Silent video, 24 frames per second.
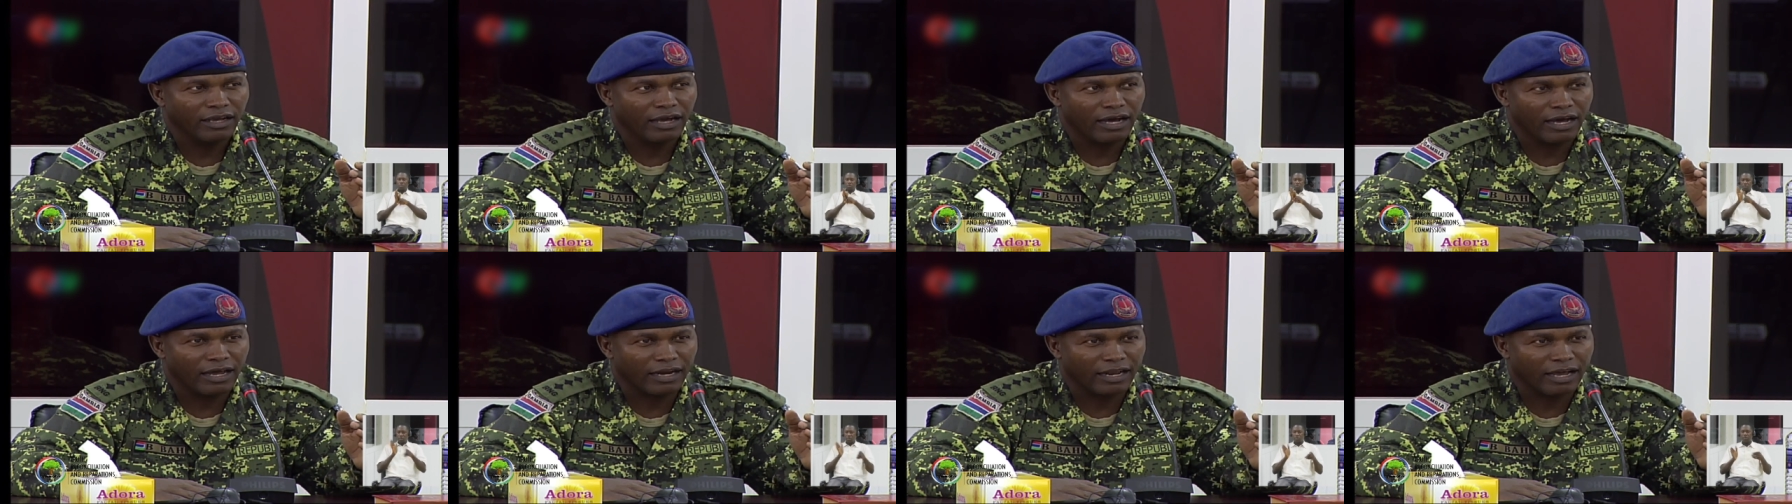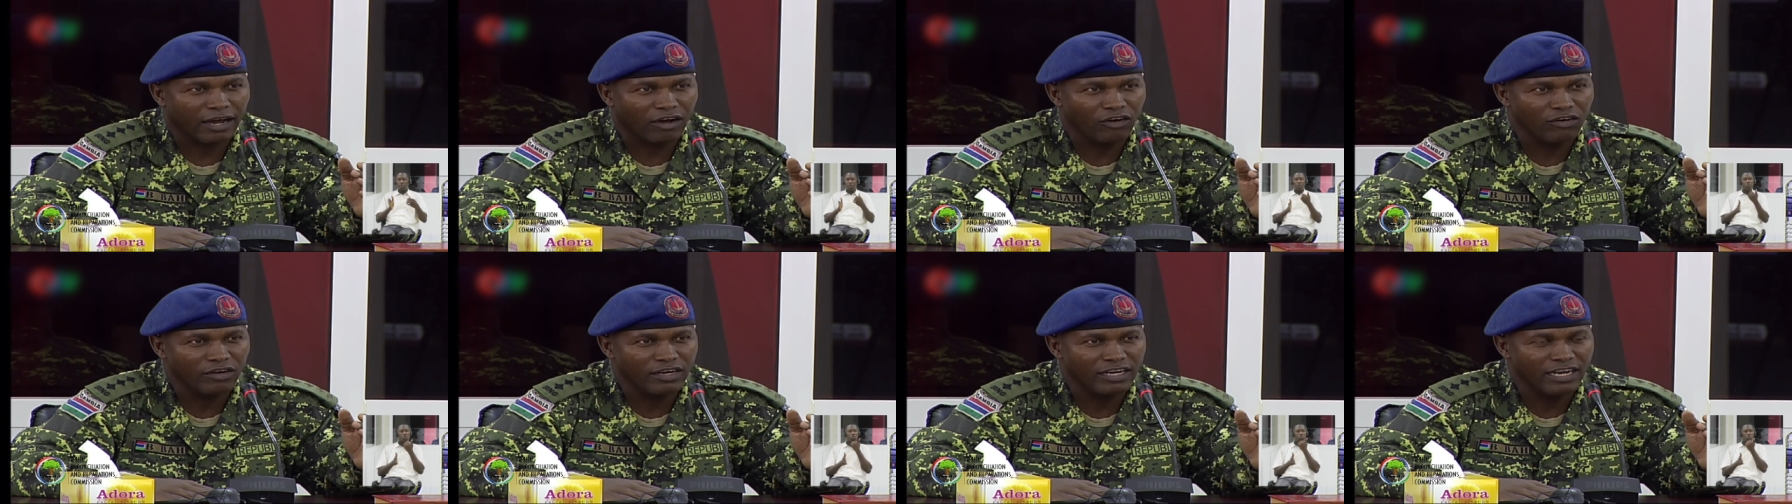
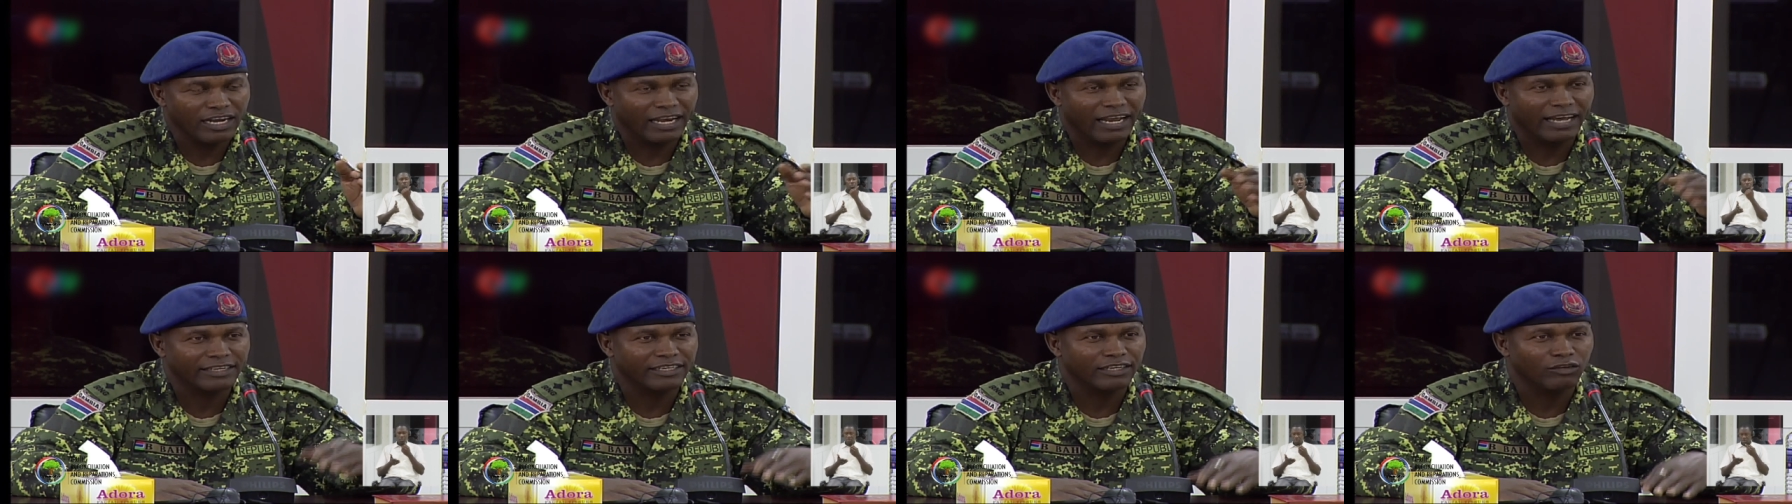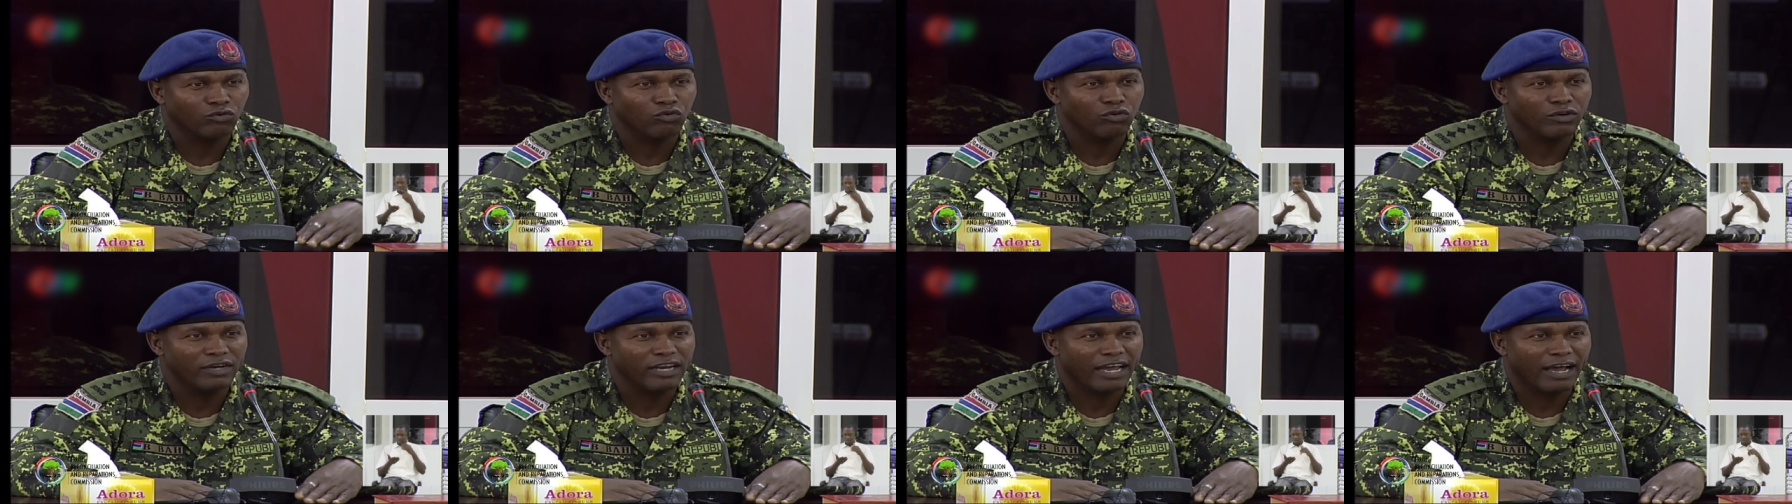around the
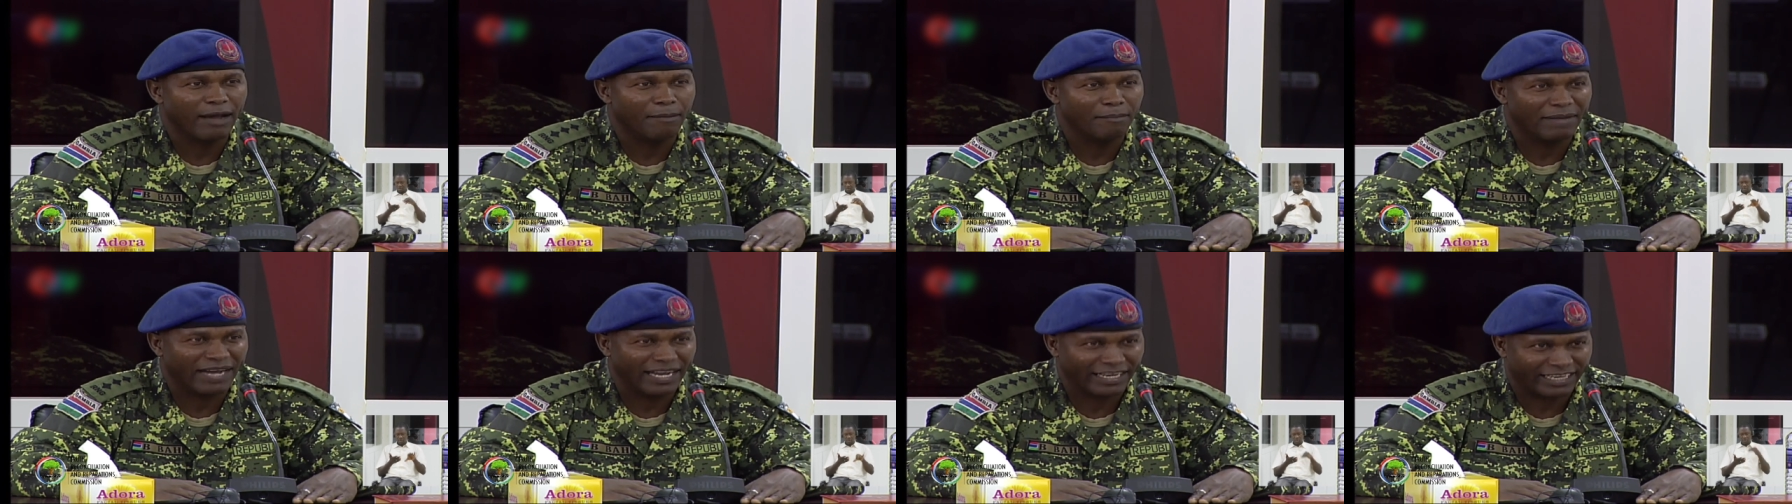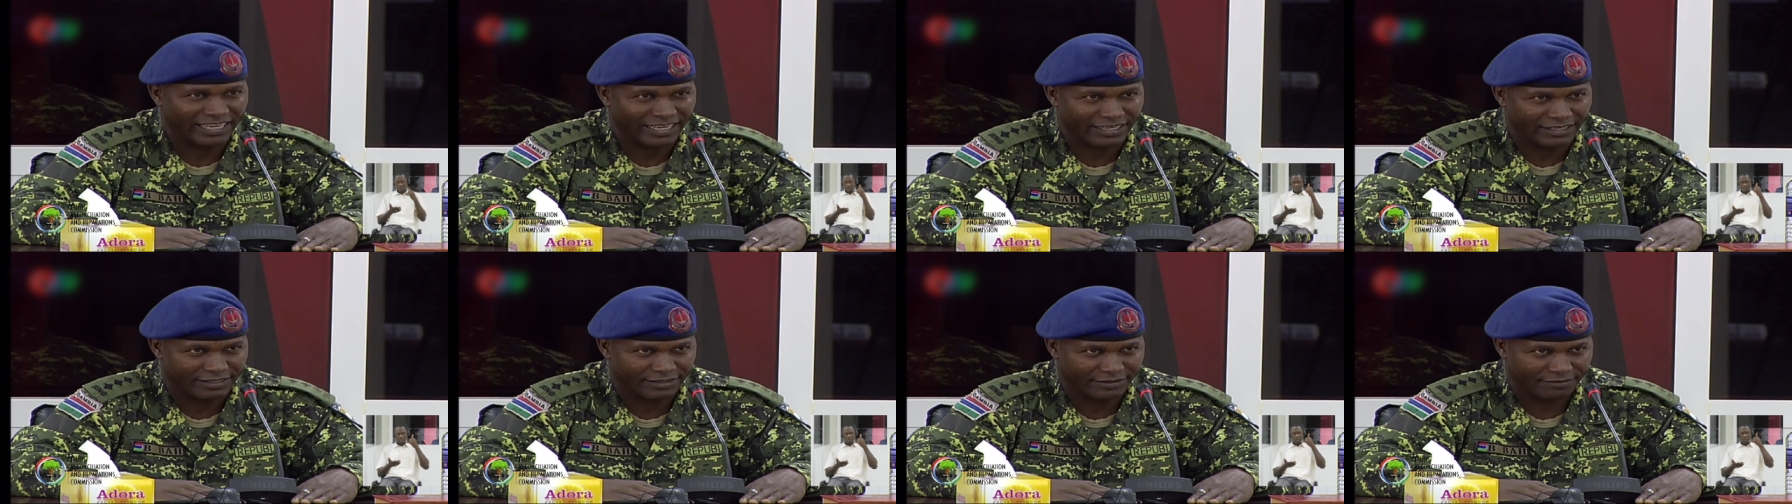Latrikunda
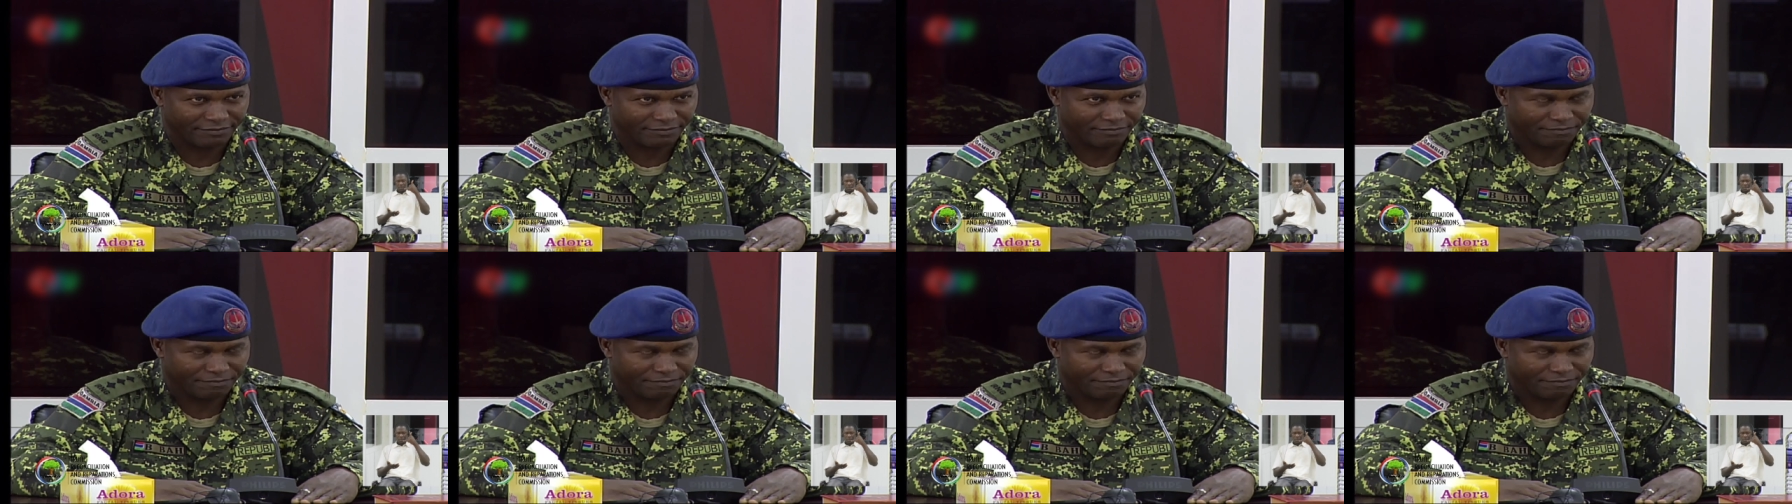market,